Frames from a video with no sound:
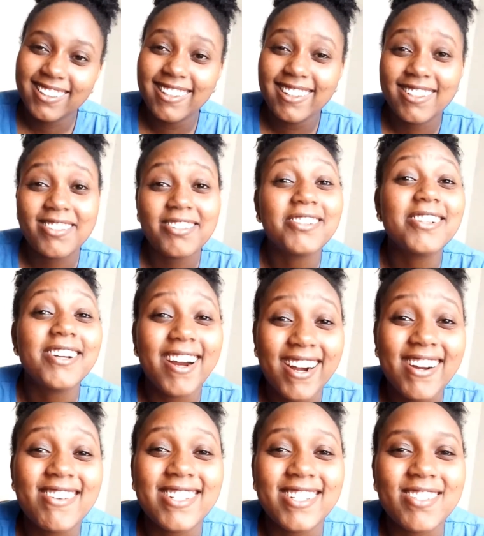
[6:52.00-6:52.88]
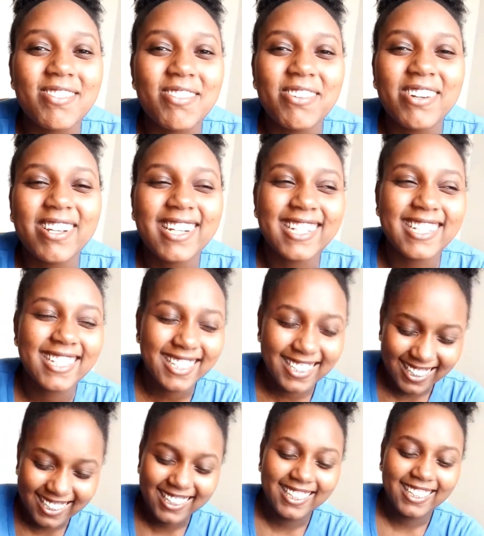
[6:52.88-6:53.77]
Your girl is naughty.
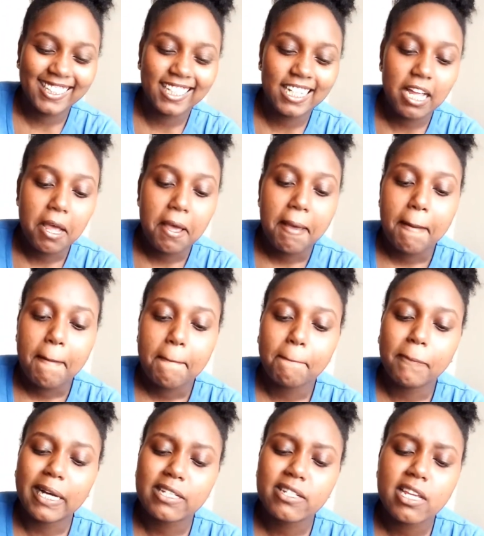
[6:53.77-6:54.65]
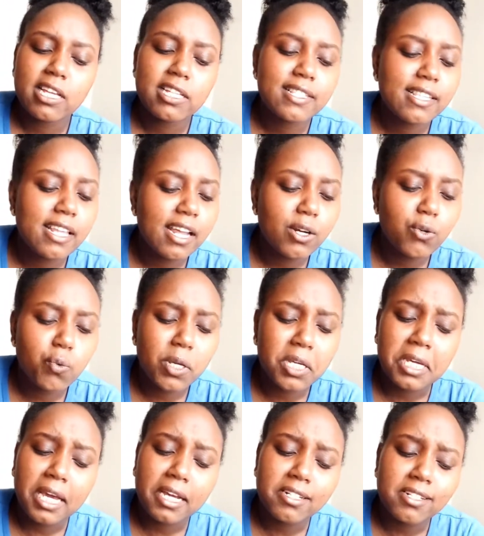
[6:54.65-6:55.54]
But he said we
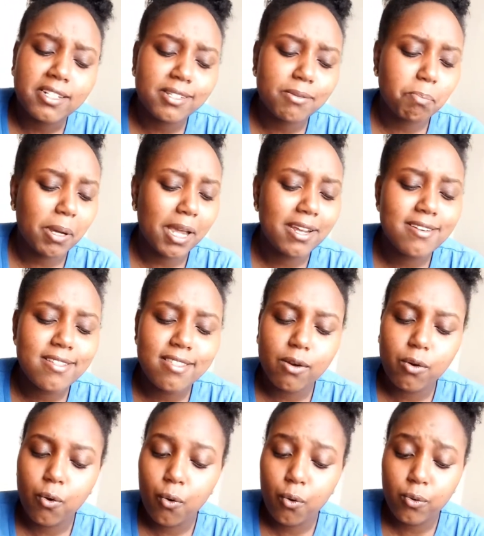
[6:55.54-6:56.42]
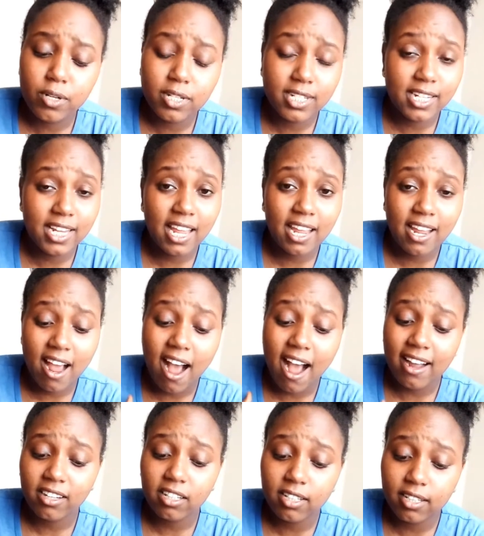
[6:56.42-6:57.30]
can't spend the whole day
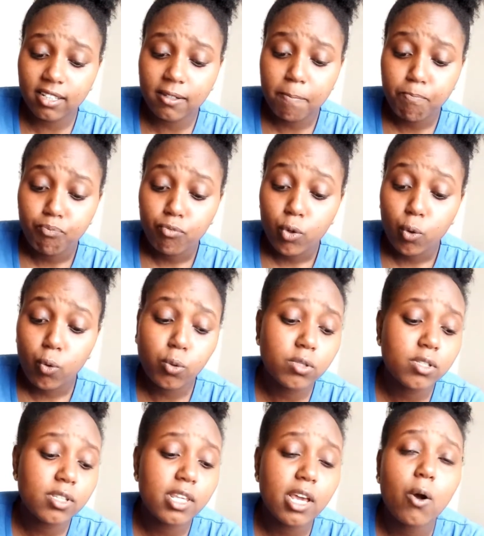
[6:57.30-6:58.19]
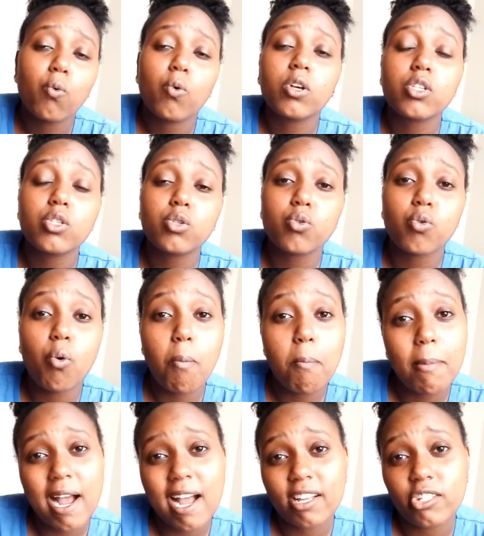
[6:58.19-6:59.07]
hugging because there was so
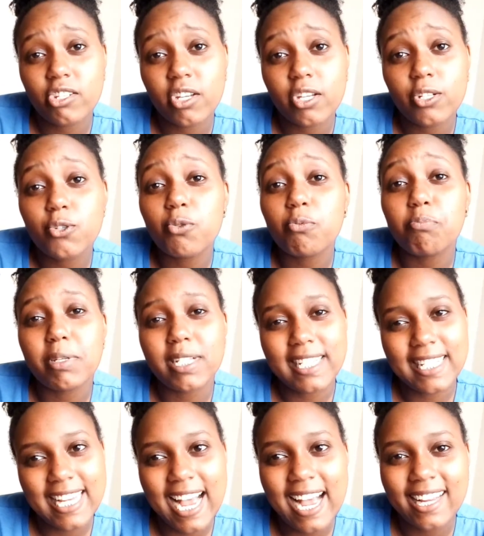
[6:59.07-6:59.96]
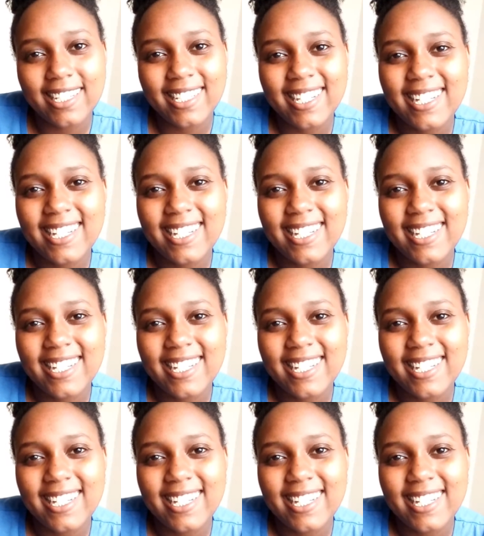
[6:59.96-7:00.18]
much to be done.